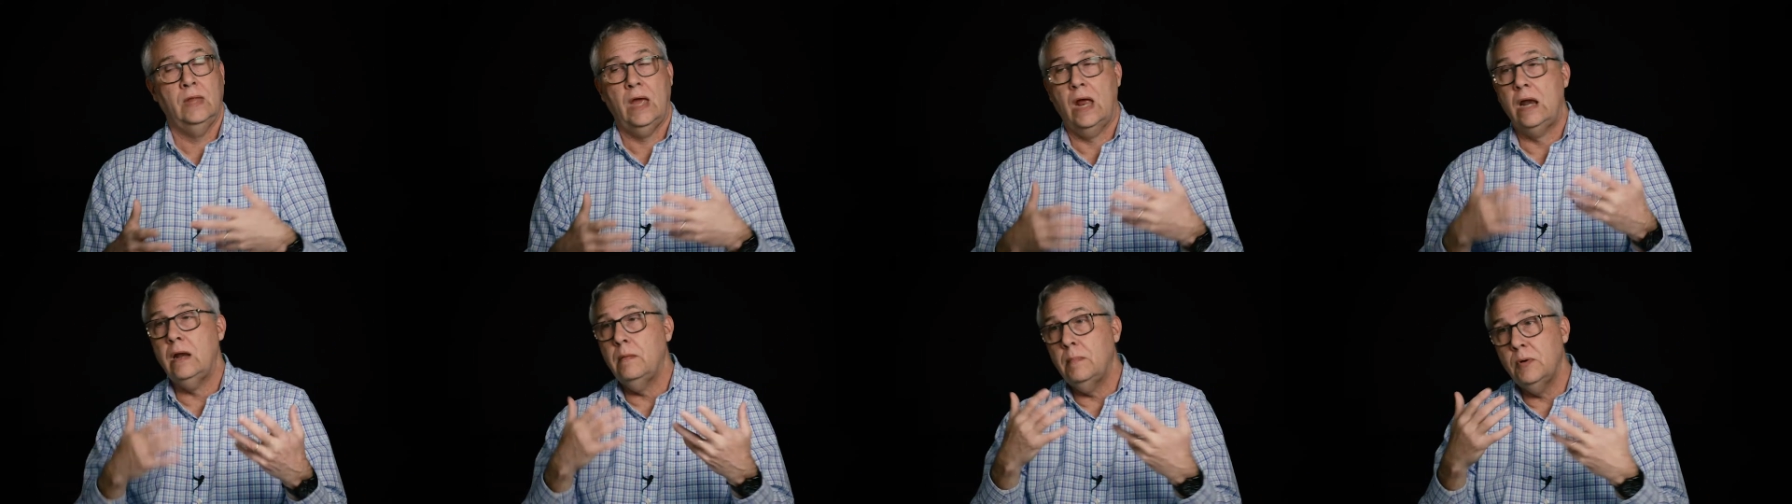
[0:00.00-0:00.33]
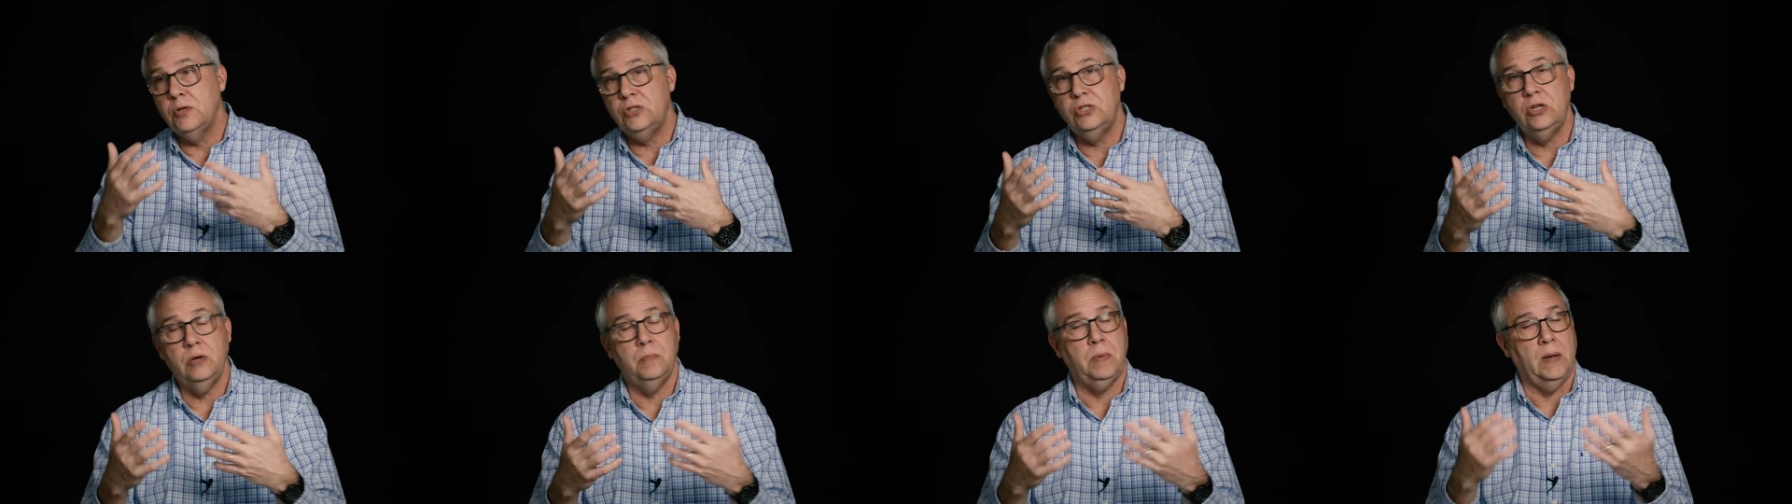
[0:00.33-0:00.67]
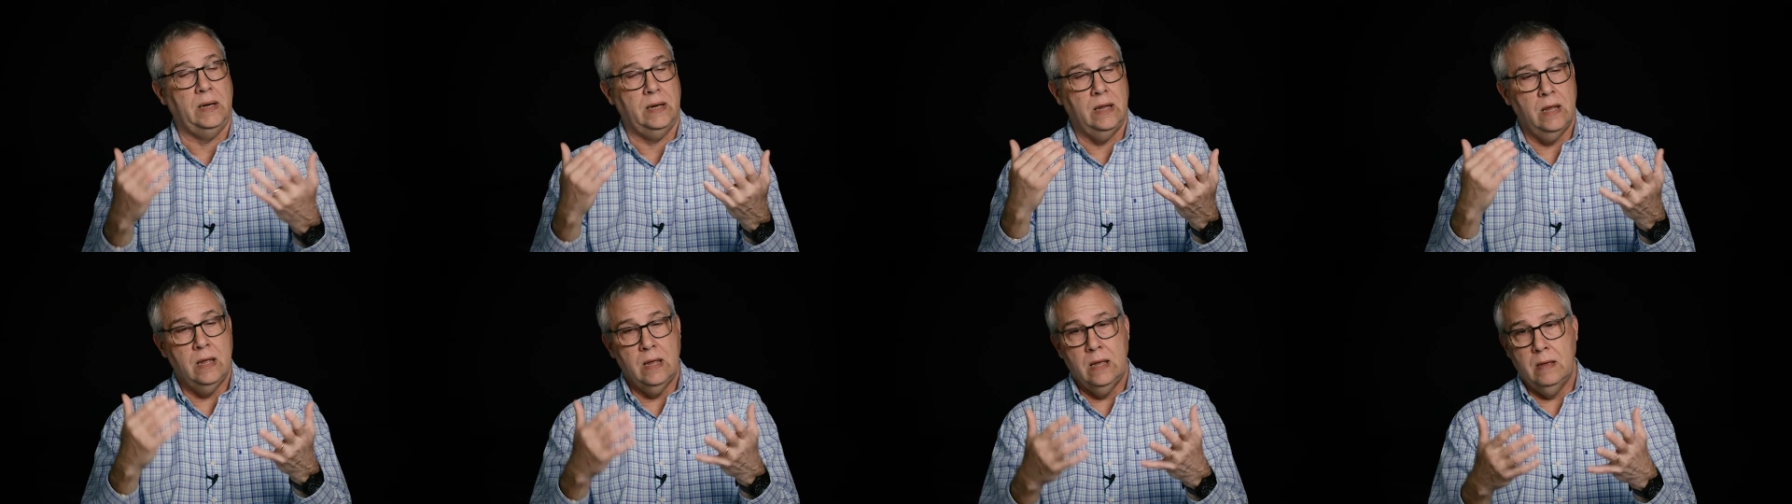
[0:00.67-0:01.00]
I don't know about you,
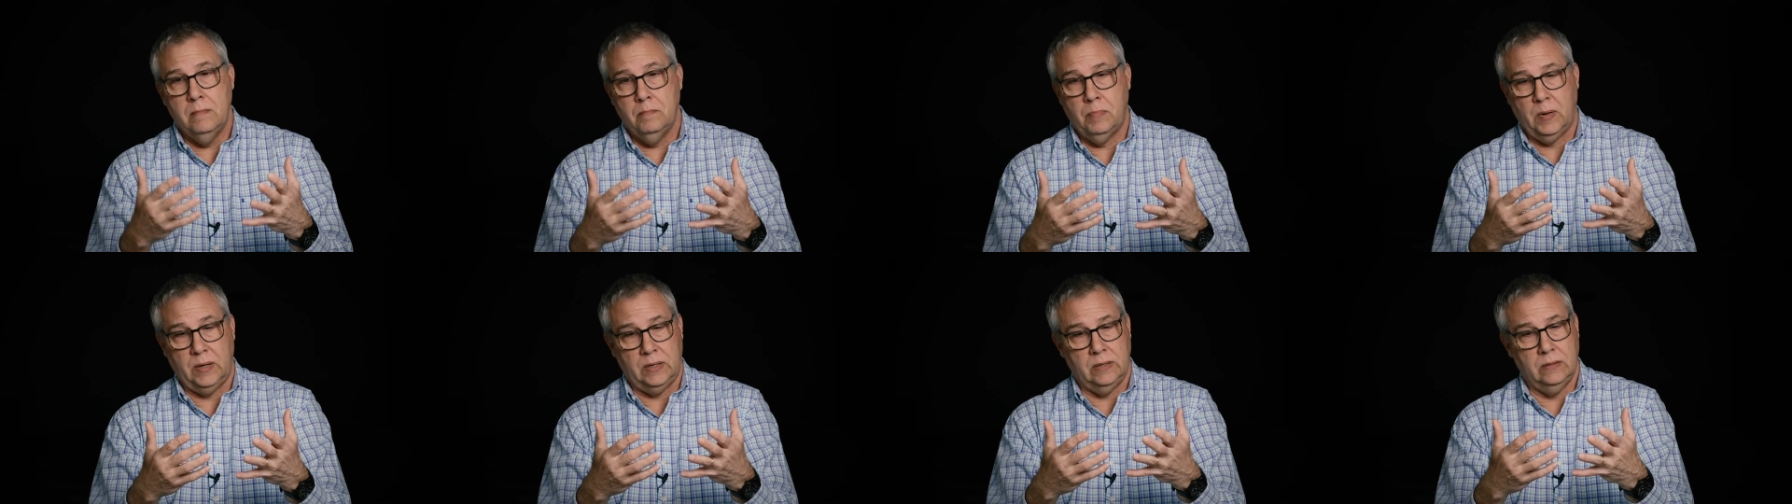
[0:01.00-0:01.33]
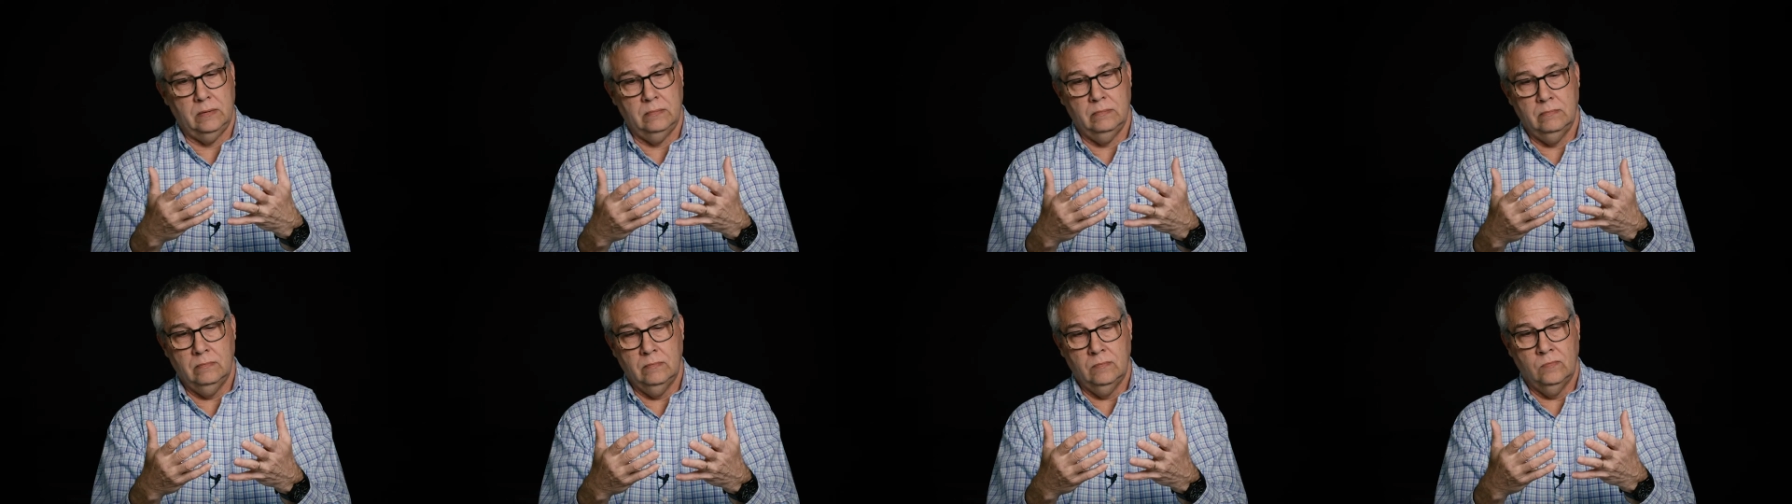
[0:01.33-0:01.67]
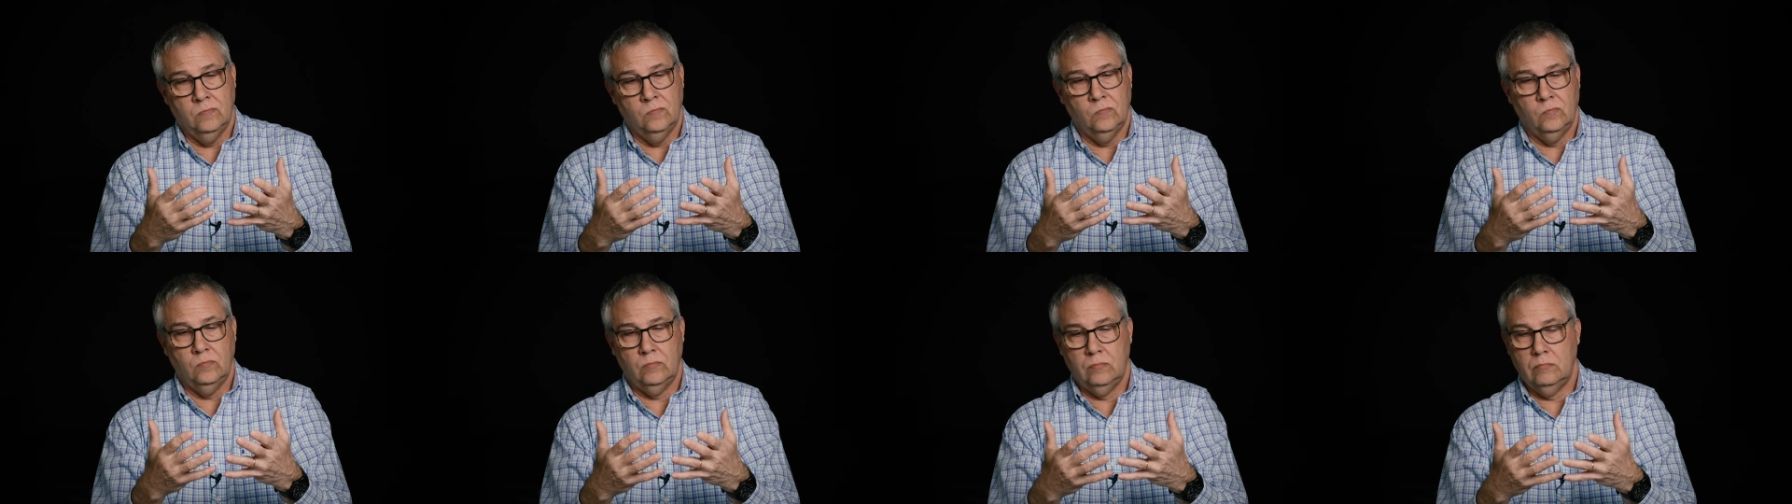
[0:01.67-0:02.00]
but, but
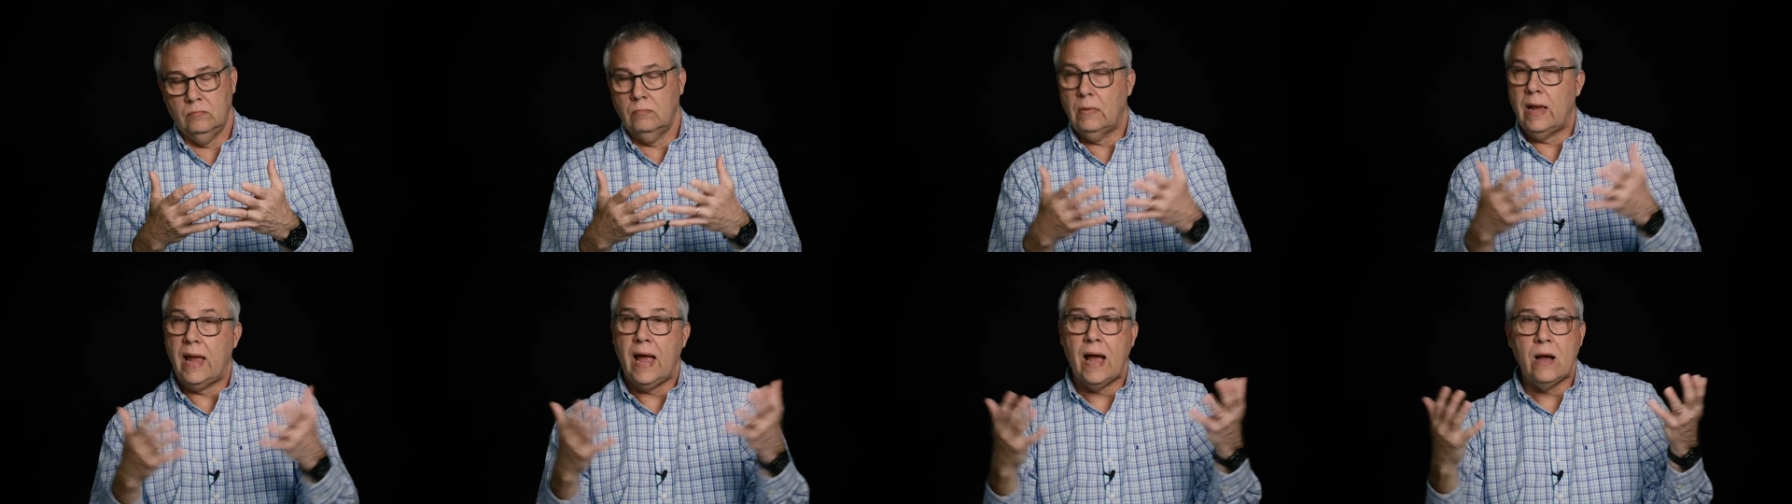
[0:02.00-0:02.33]
my